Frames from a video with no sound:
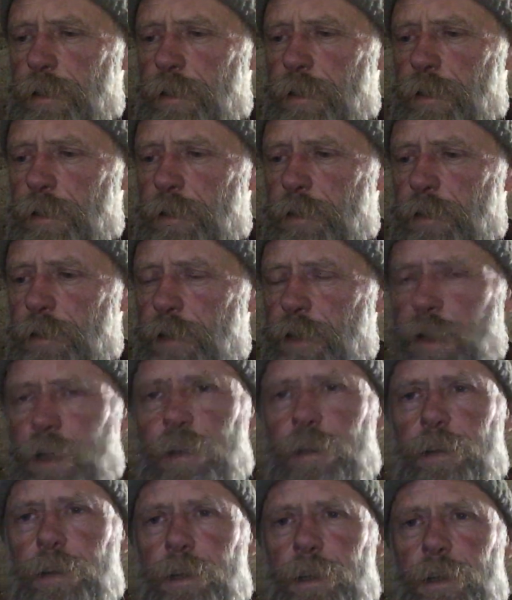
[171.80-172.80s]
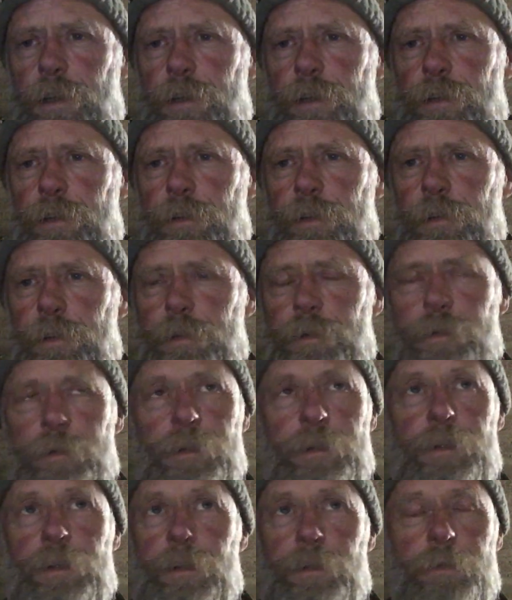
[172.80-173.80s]
there's another thing you can do,
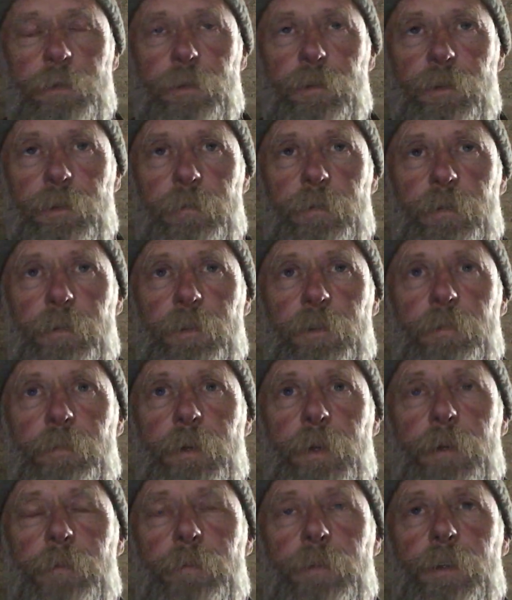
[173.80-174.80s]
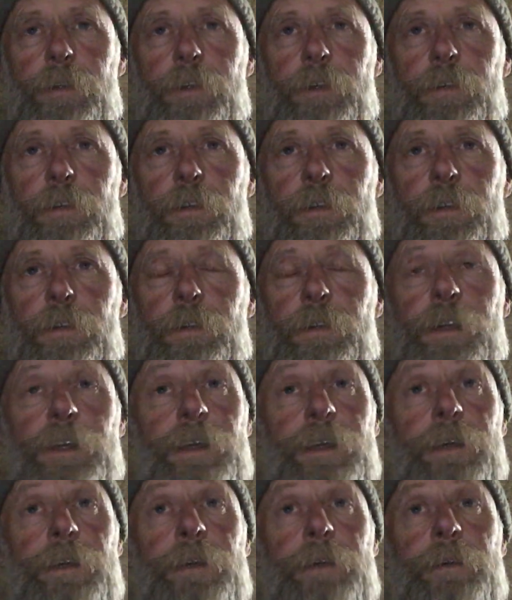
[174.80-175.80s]
a little simple experiment you can do,
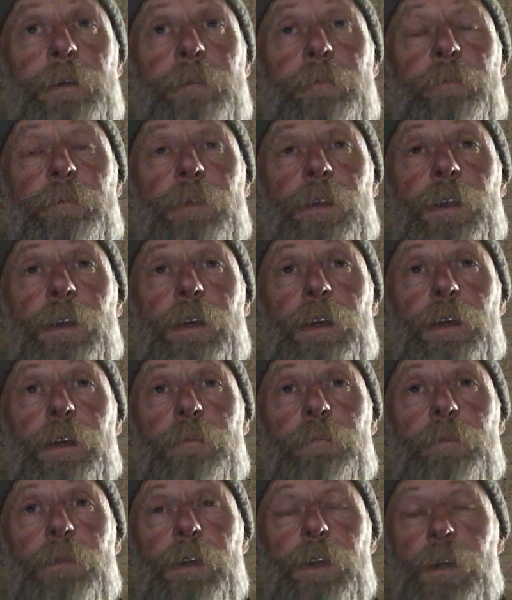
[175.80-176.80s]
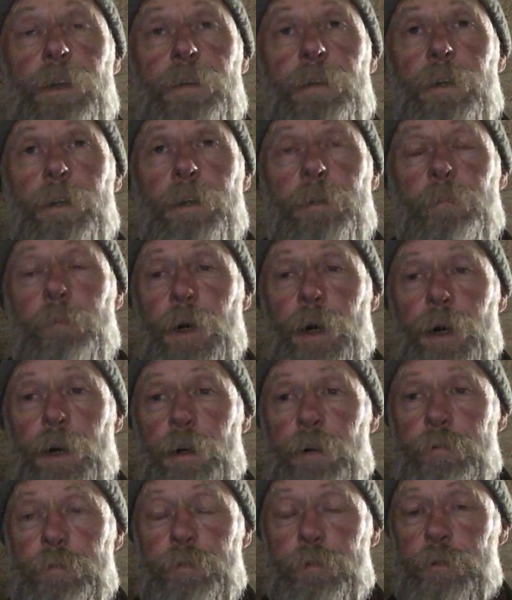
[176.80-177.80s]
in a
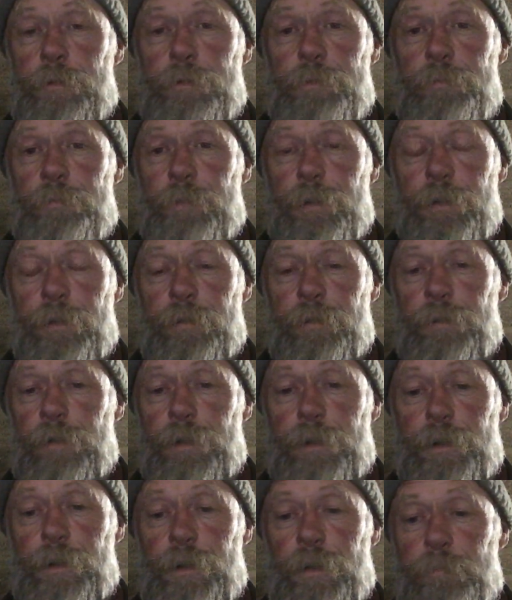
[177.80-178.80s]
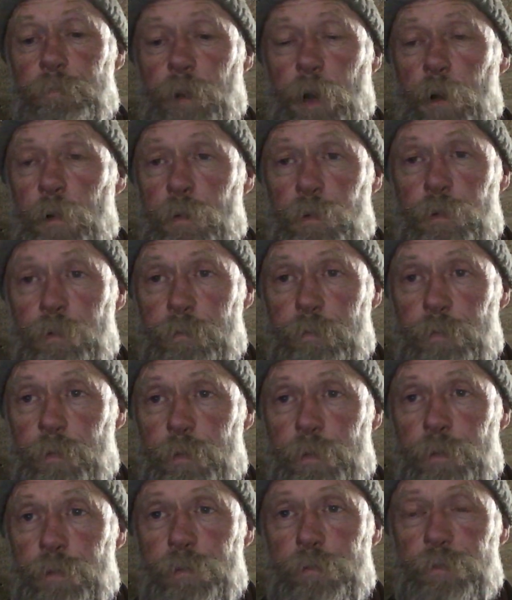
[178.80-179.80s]
bath or a bowl of
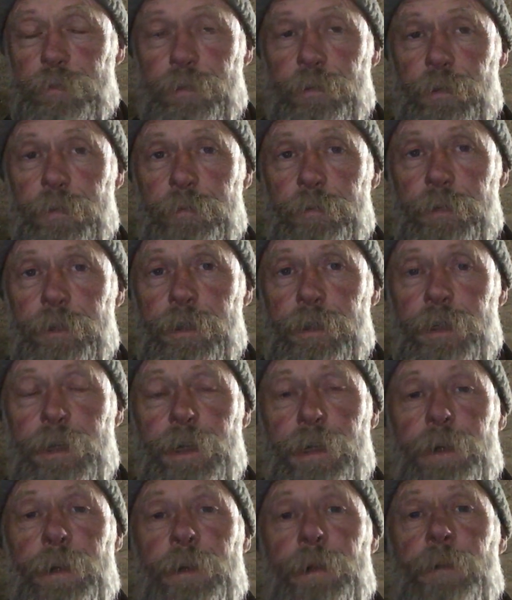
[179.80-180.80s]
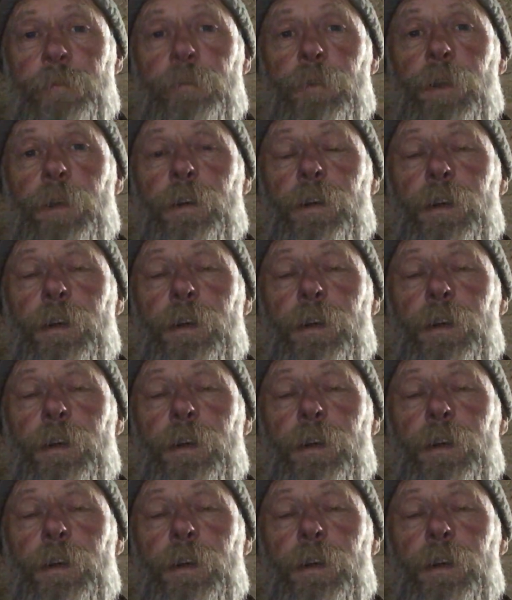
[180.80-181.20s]
water or something. You can